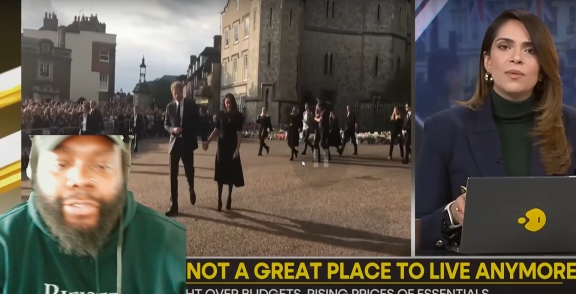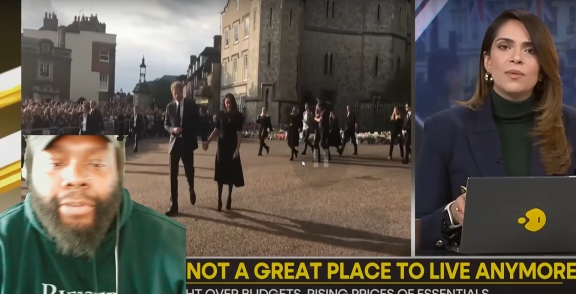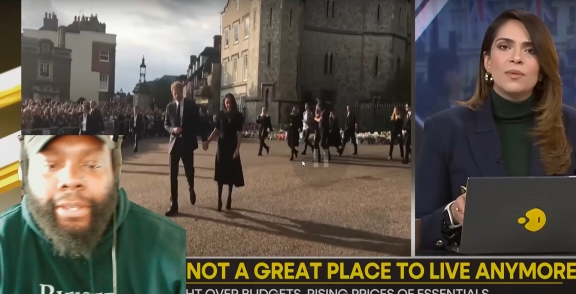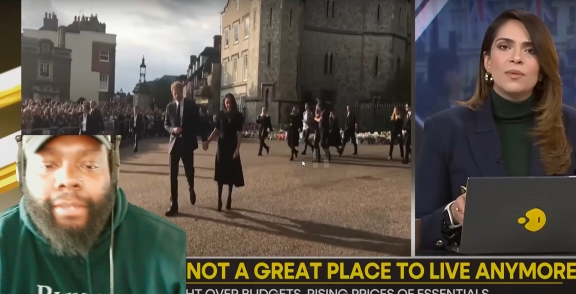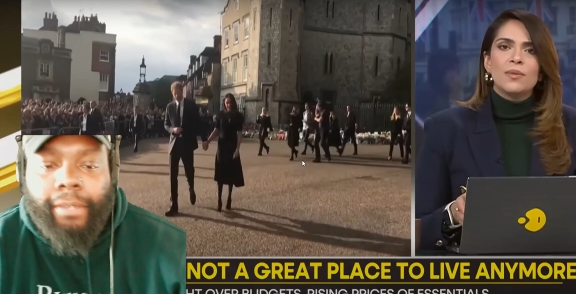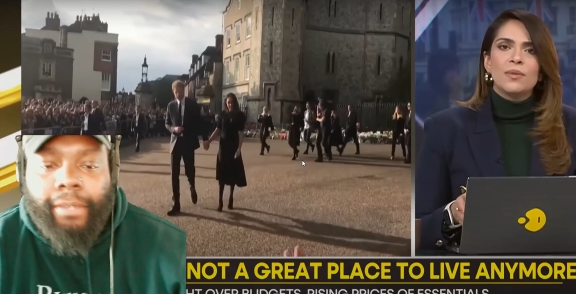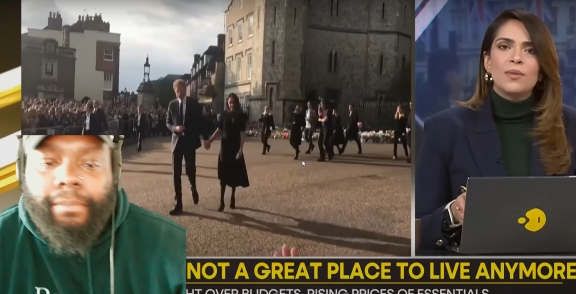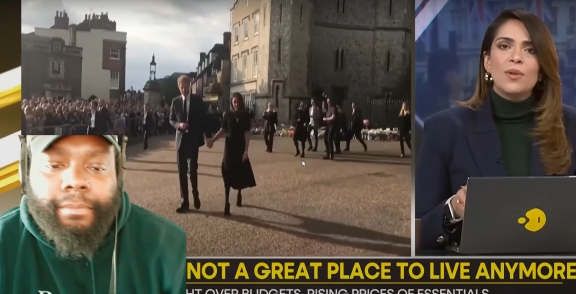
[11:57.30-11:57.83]
Speaker 1: to
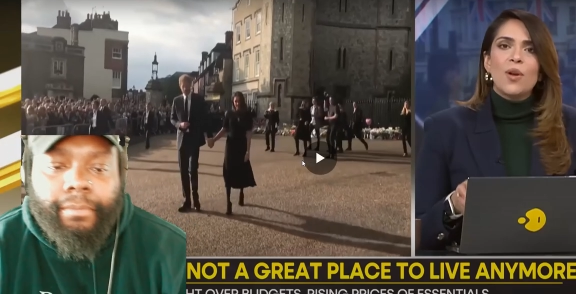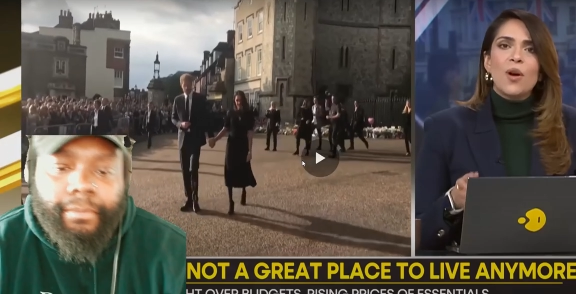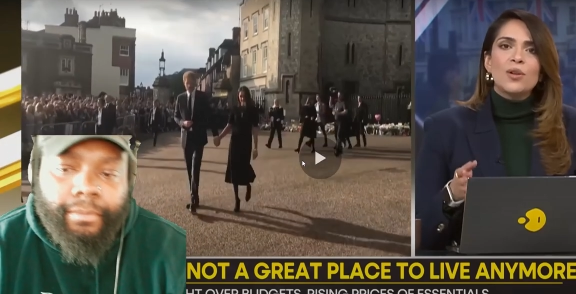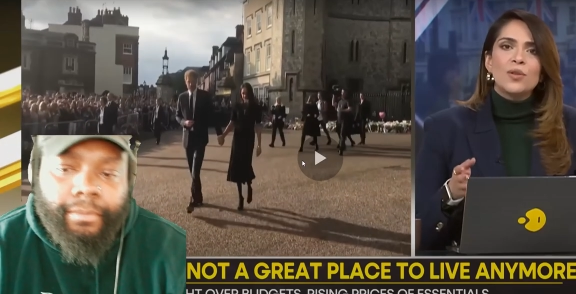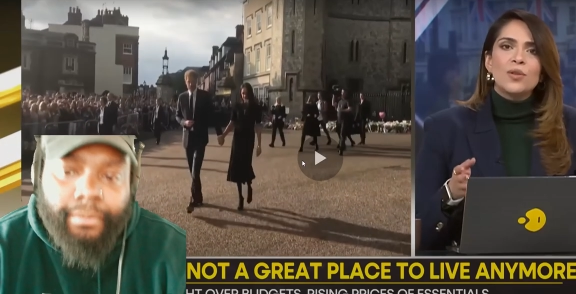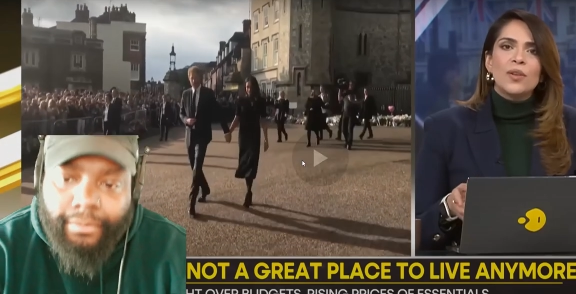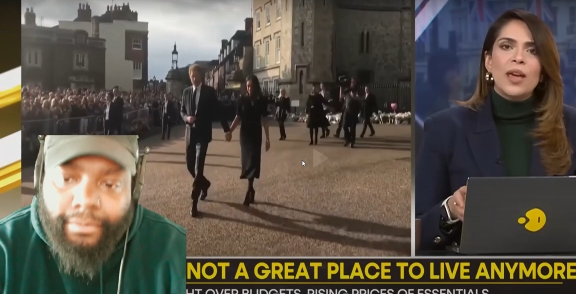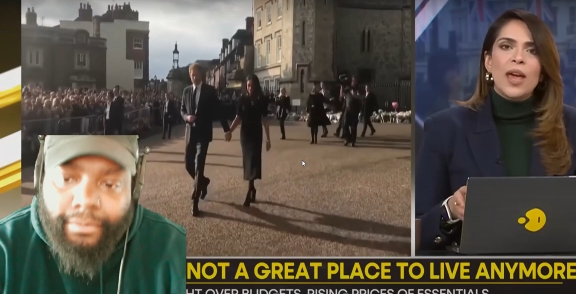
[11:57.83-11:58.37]
it. Not
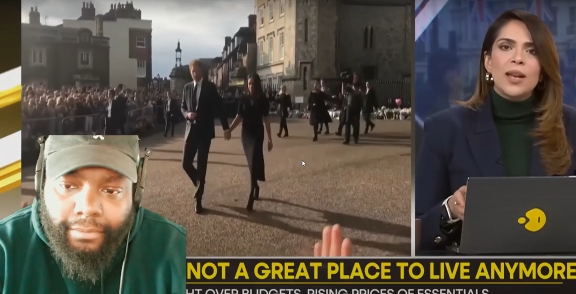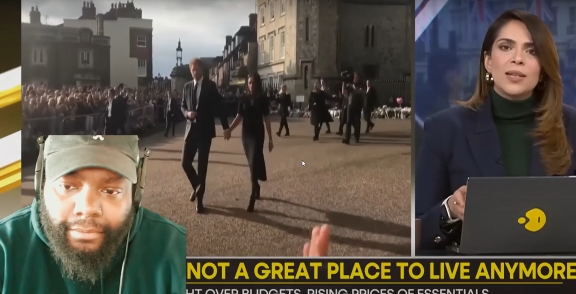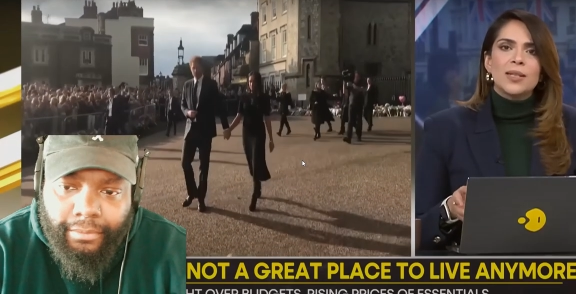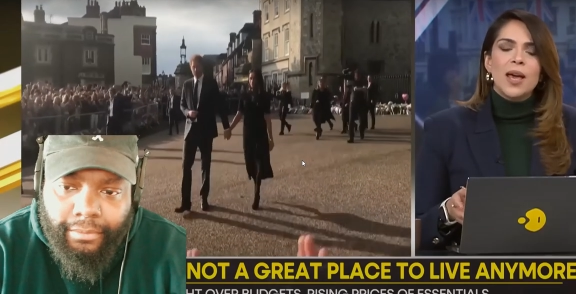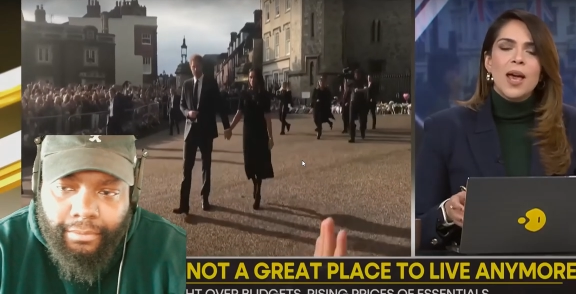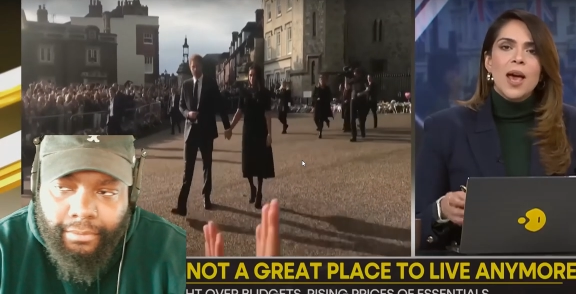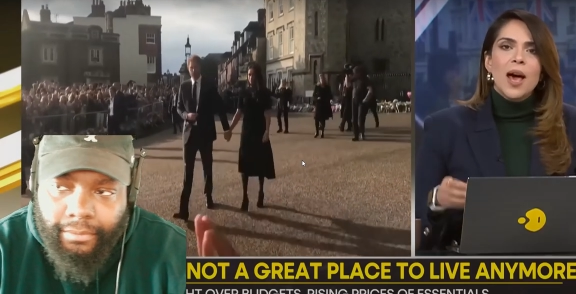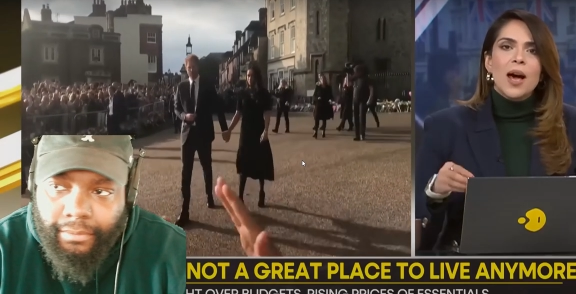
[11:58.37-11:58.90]
to forget,
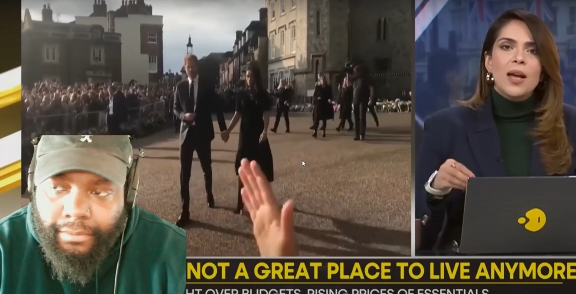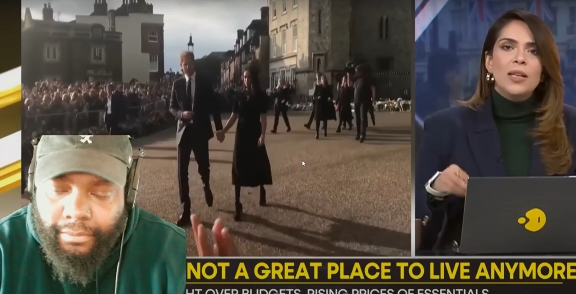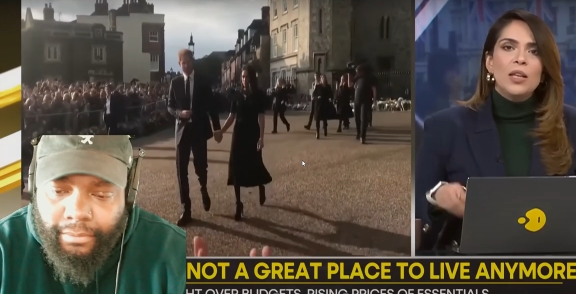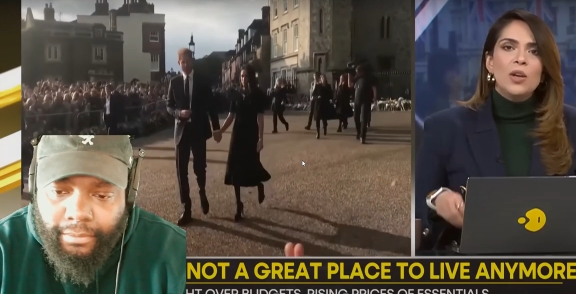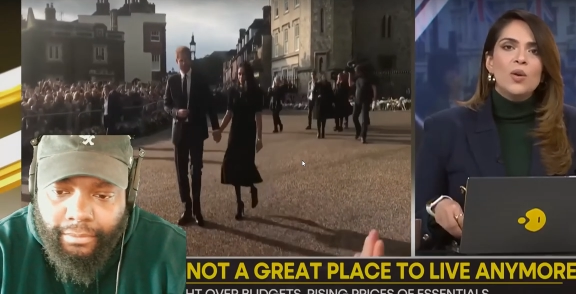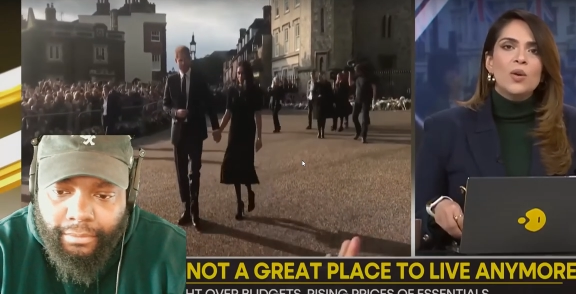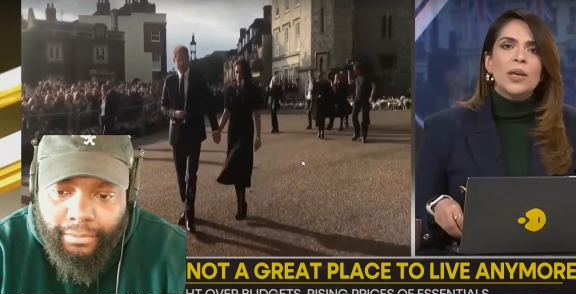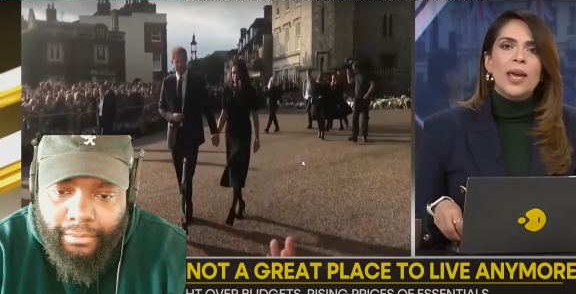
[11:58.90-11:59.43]
a
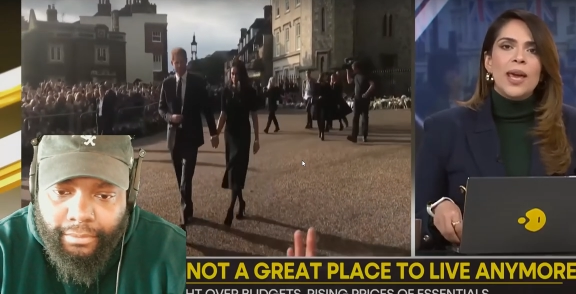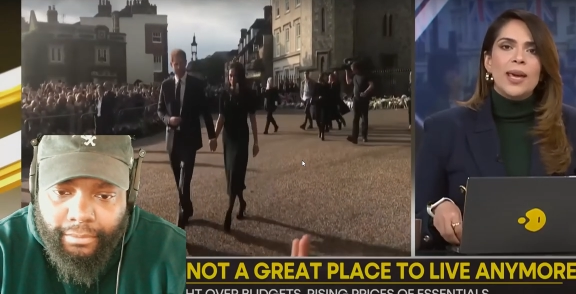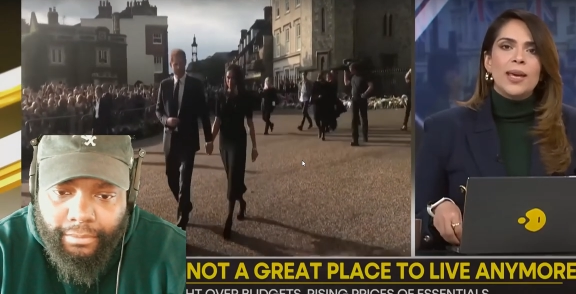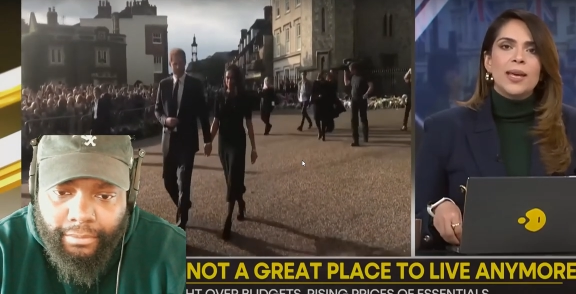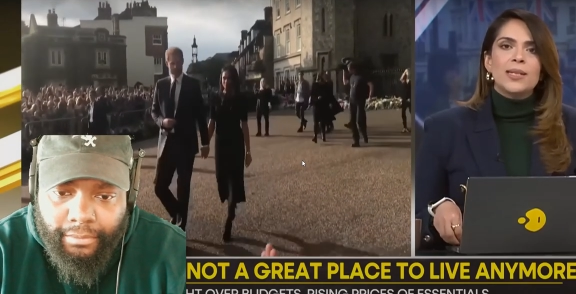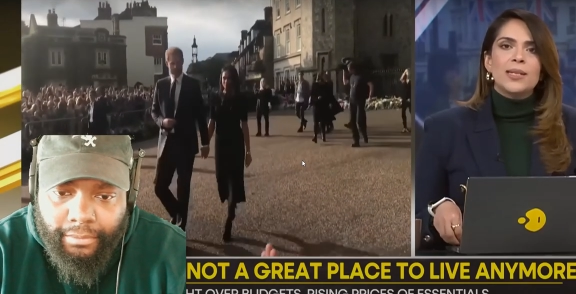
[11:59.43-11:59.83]
new king is